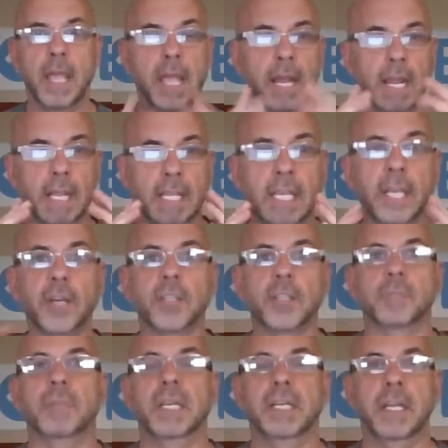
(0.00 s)
And it
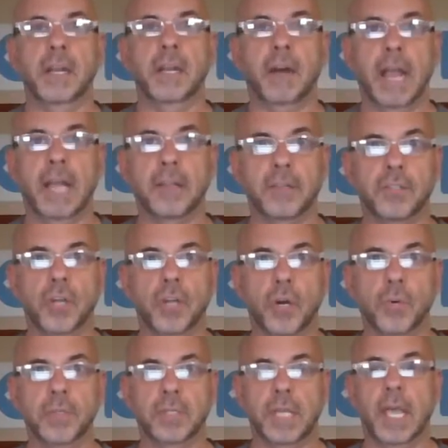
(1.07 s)
kills me to hear Alex
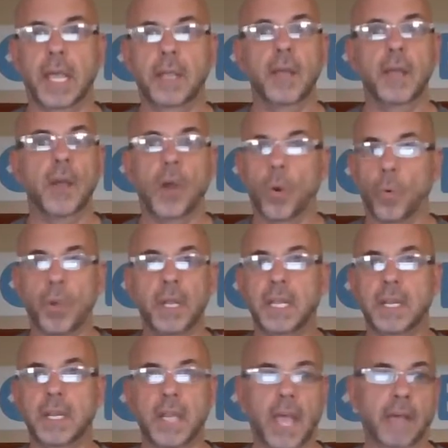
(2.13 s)
Jones saying, we
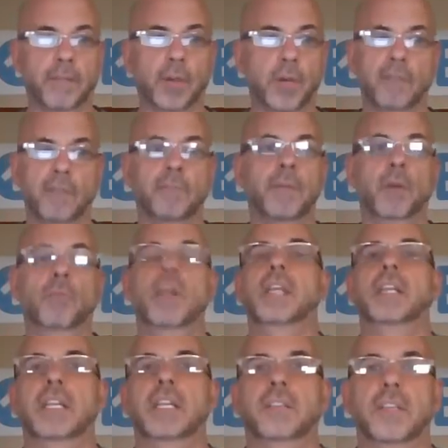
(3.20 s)
need to have the government
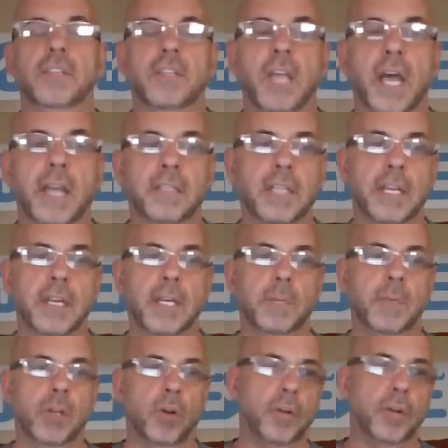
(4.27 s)
regulate these guys. They need to
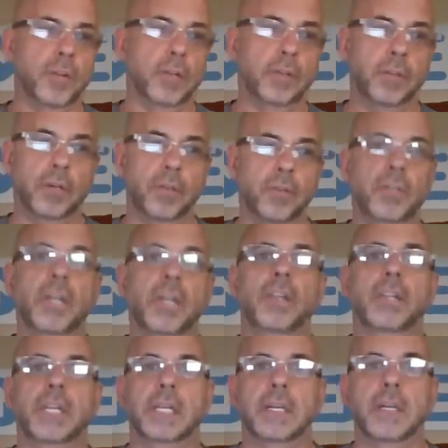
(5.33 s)
be called a
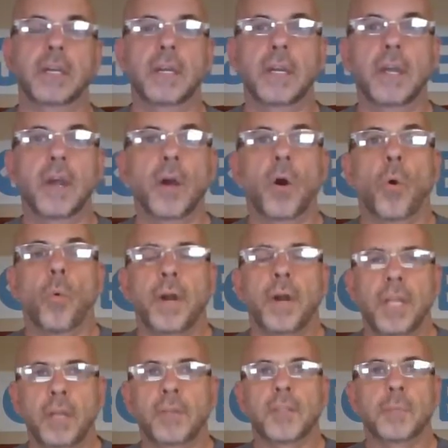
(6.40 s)
utility.
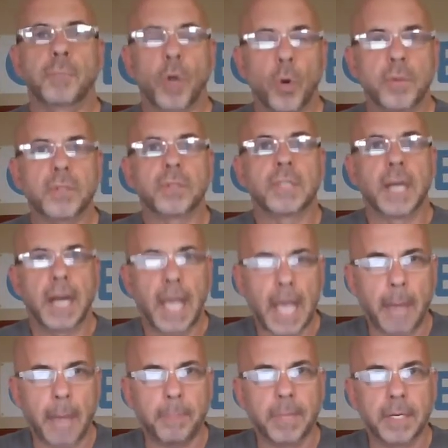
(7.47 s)
What do you suppose is going to
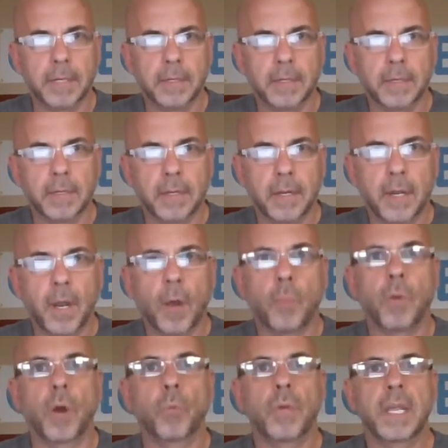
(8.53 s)
happen
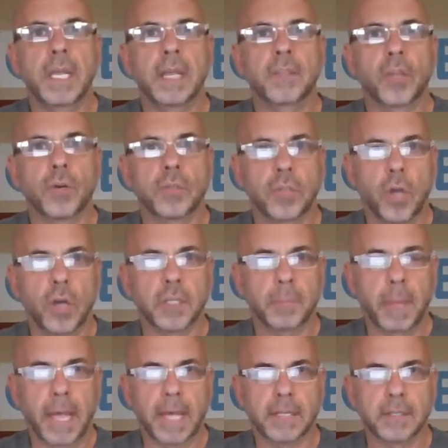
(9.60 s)
when we get those
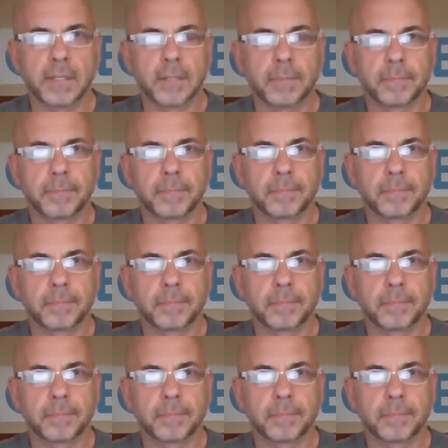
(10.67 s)
laws passed?